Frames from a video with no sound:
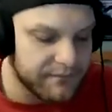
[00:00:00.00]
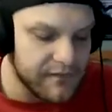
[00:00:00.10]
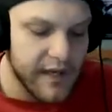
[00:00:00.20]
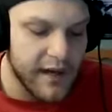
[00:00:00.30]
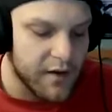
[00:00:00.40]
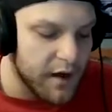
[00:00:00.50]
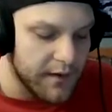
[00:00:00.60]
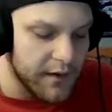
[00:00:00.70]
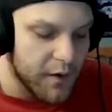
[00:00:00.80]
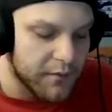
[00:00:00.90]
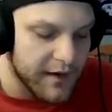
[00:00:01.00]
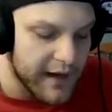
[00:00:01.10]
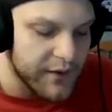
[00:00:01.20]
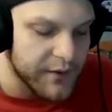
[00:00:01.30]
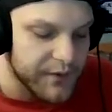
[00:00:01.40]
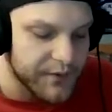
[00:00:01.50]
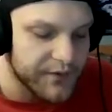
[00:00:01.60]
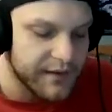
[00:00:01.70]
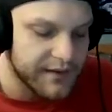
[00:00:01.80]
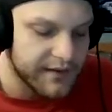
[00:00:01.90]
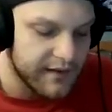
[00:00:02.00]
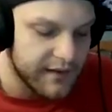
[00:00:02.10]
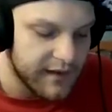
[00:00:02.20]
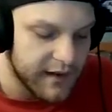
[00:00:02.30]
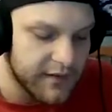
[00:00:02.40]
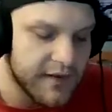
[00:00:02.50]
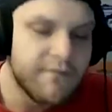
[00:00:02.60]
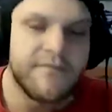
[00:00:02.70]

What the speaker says: you know, over hills and, you know,